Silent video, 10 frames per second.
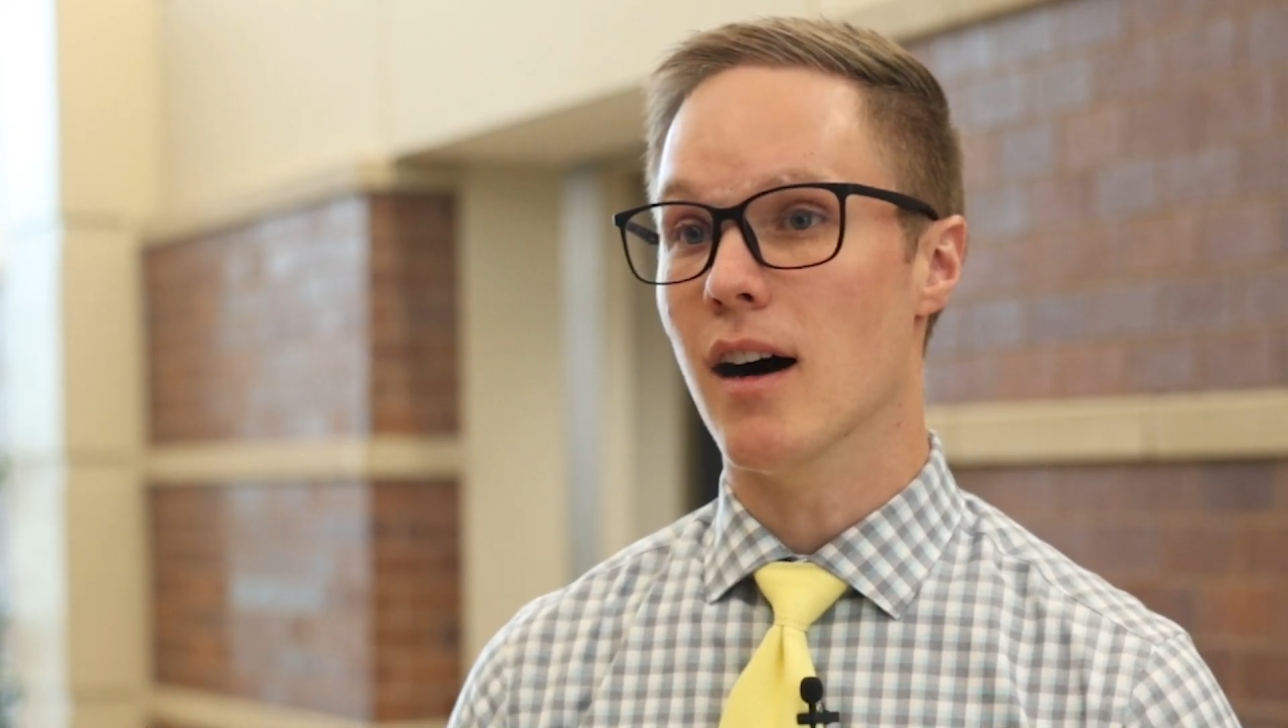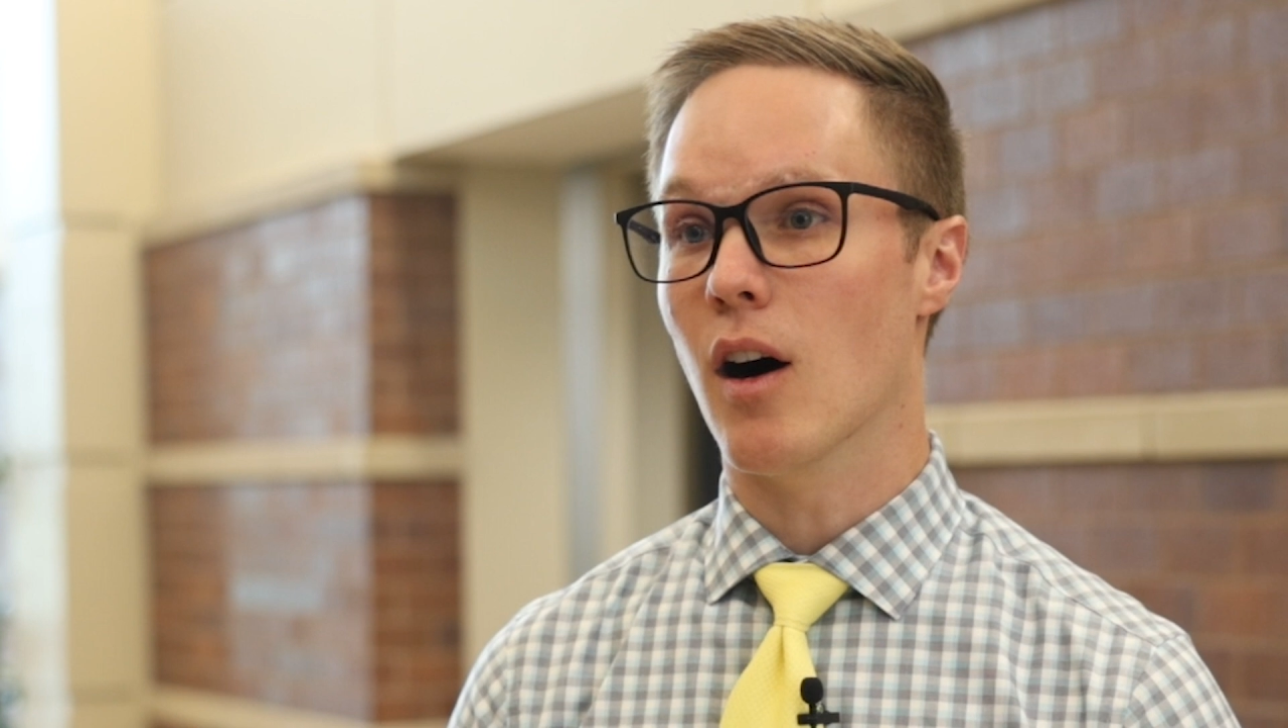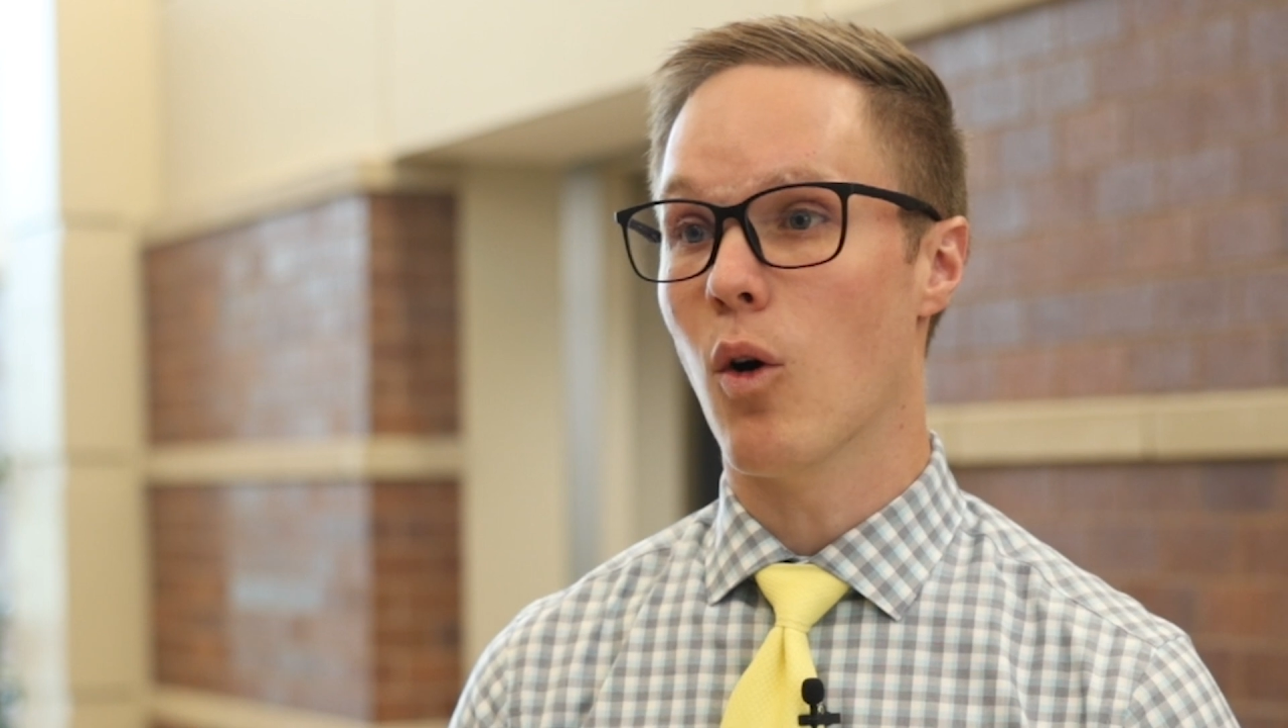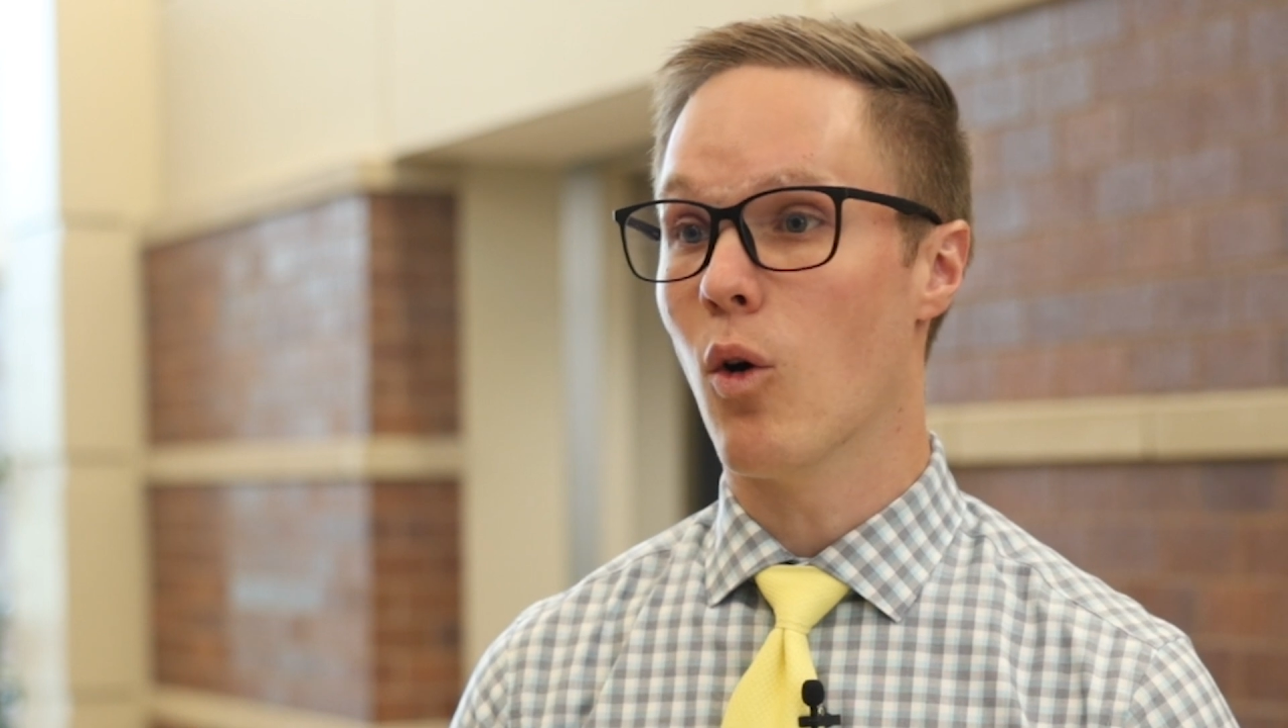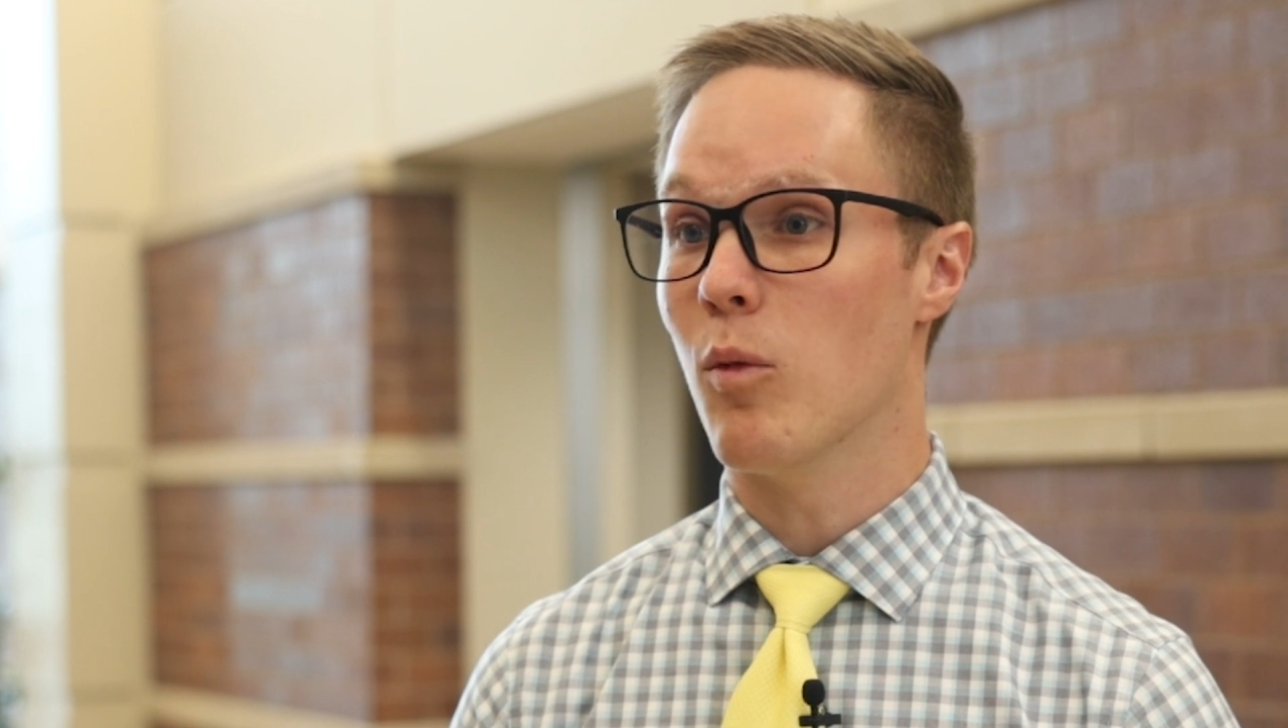
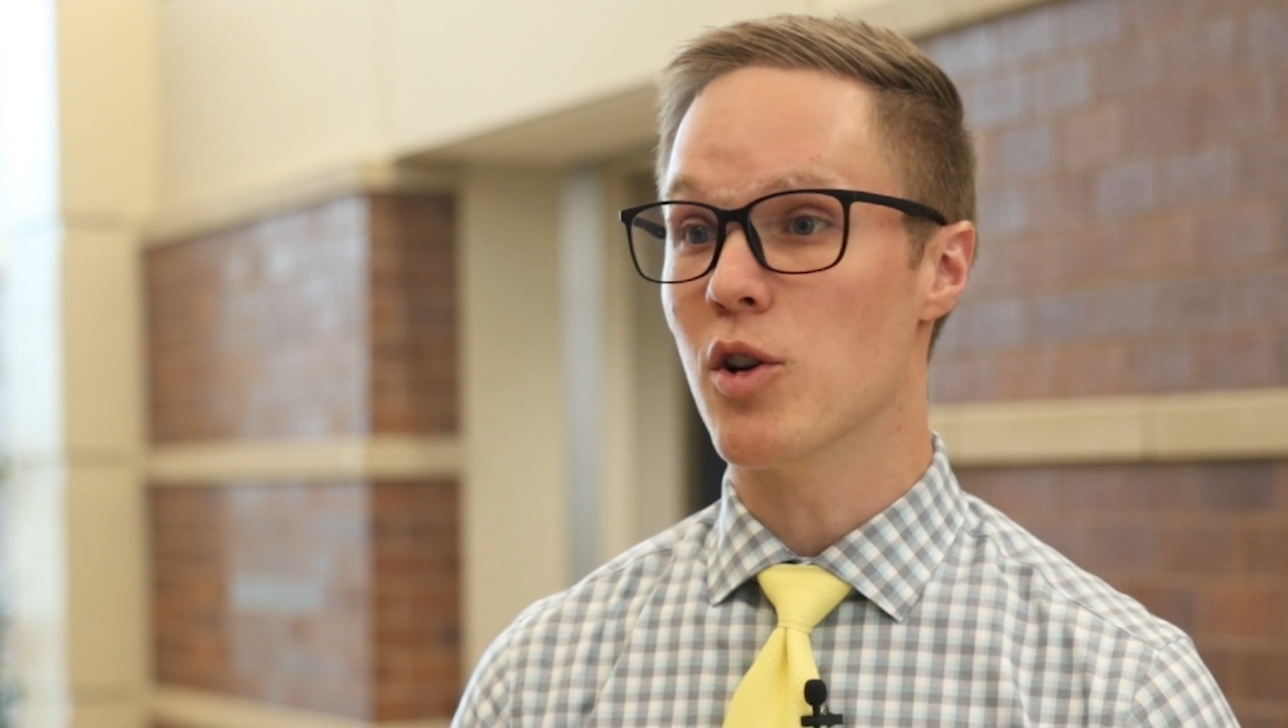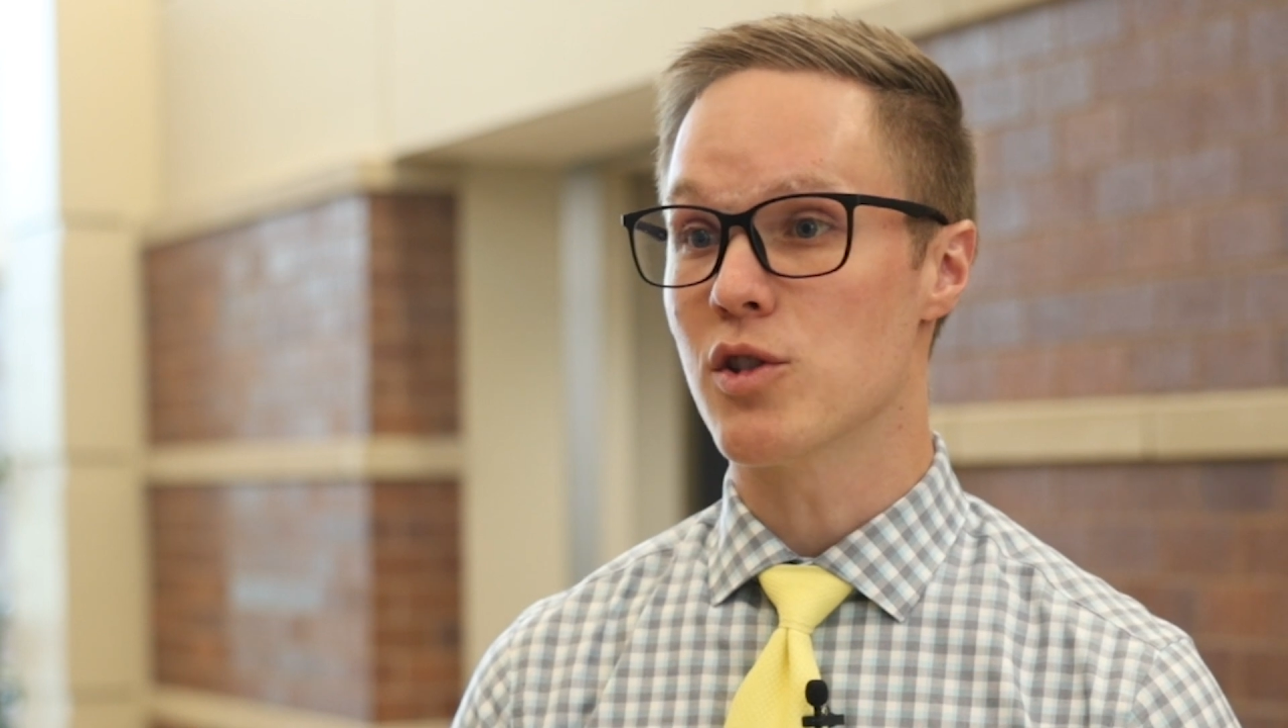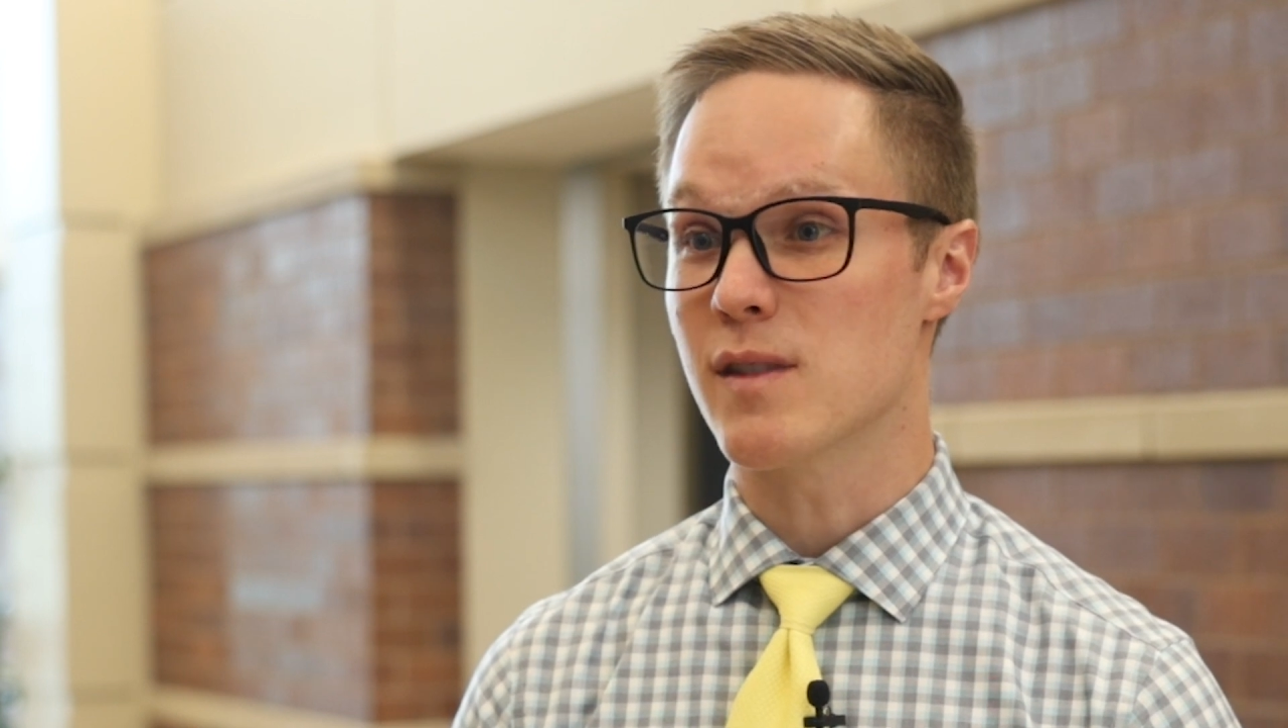a whole bunch